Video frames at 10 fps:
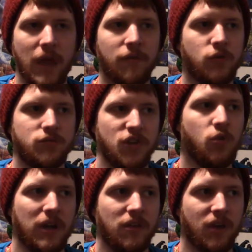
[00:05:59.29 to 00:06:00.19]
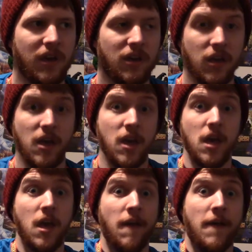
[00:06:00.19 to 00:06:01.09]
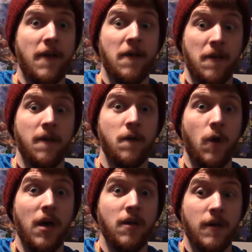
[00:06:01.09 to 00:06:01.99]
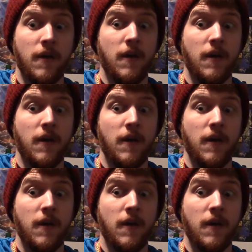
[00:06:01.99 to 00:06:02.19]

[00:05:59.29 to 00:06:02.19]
ever do anything. Well,